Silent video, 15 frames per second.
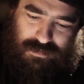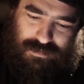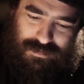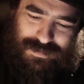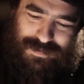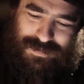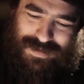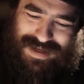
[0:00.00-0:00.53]

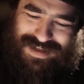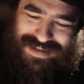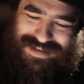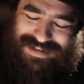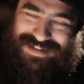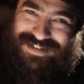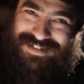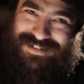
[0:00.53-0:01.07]
Okay.
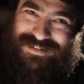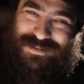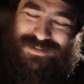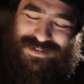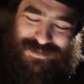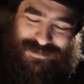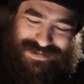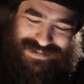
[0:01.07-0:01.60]

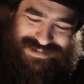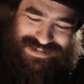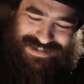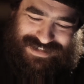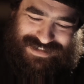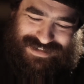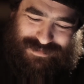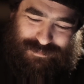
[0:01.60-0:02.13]
Lucy Ridley
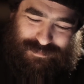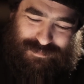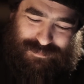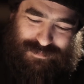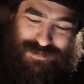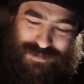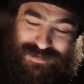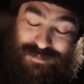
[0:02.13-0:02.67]

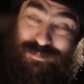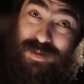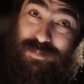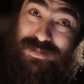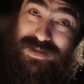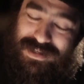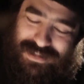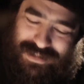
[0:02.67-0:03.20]
posted
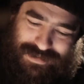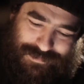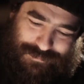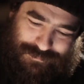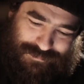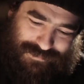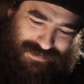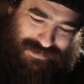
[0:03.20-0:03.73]
publicly
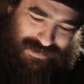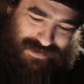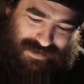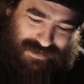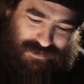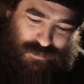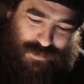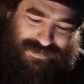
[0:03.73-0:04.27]

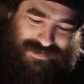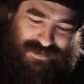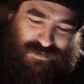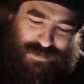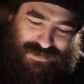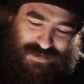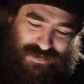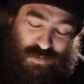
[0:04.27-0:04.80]

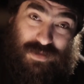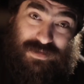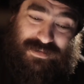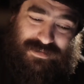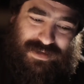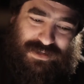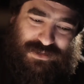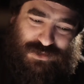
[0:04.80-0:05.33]
2021
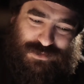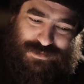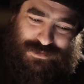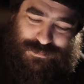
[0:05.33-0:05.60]
intentions.